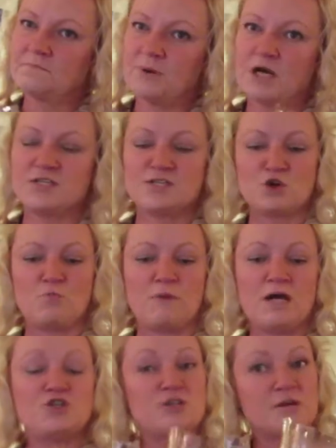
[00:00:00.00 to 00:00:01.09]
bought so
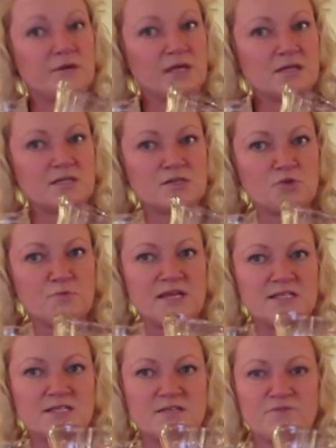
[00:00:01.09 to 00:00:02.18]
much, they would get these little
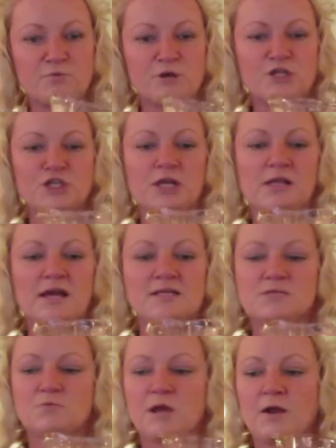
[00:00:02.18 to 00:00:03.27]
pieces of Depression
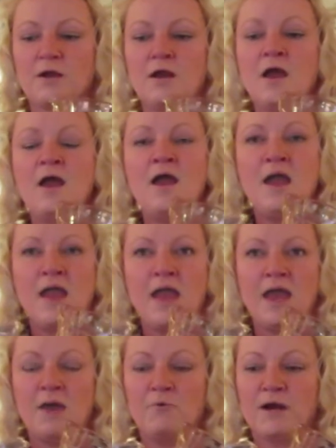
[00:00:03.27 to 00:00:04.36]
glassware.
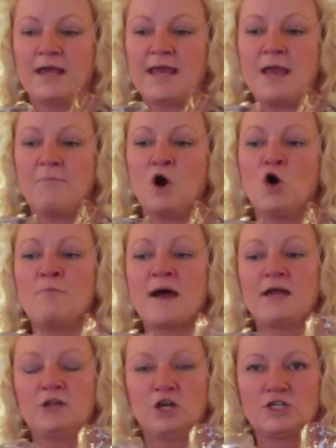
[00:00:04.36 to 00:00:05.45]
And when I came home,
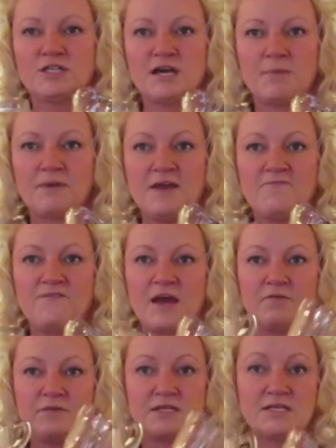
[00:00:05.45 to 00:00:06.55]
I looked it up and
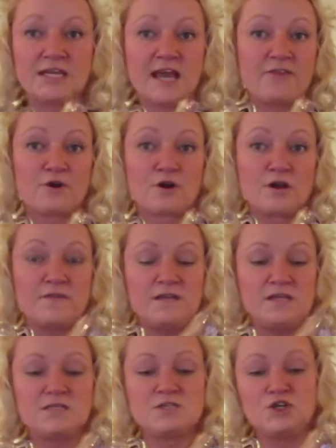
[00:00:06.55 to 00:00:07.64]
found that together,
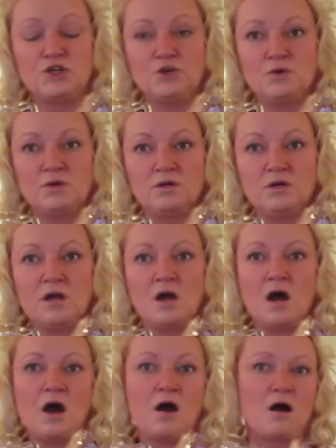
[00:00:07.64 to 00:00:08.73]
these two
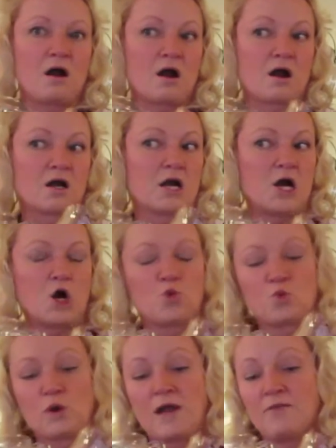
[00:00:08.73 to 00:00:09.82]
are
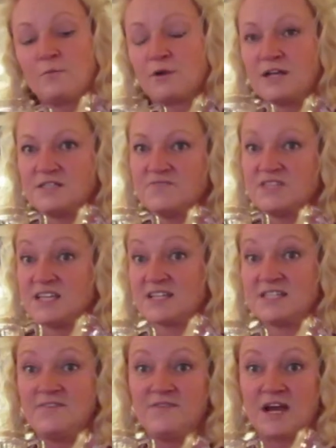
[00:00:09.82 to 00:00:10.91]
around the price of
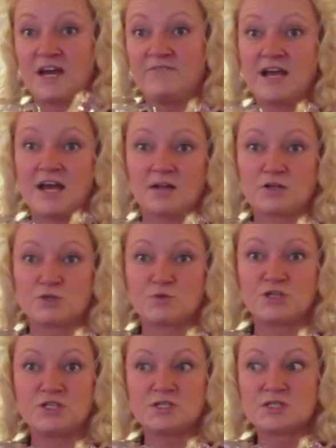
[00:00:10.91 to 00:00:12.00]
$65,
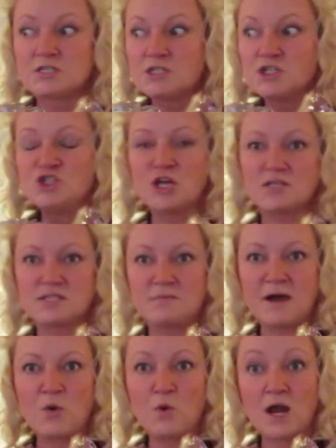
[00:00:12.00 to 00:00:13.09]
which is just
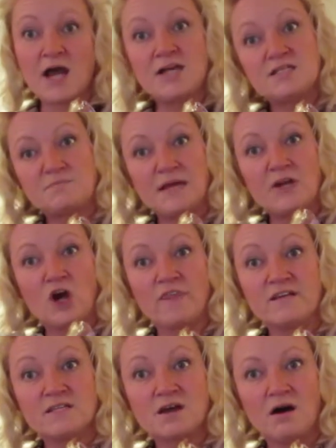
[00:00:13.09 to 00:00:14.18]
about what I spent on
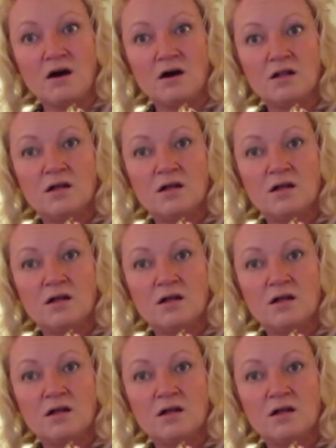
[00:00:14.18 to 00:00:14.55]
this haul.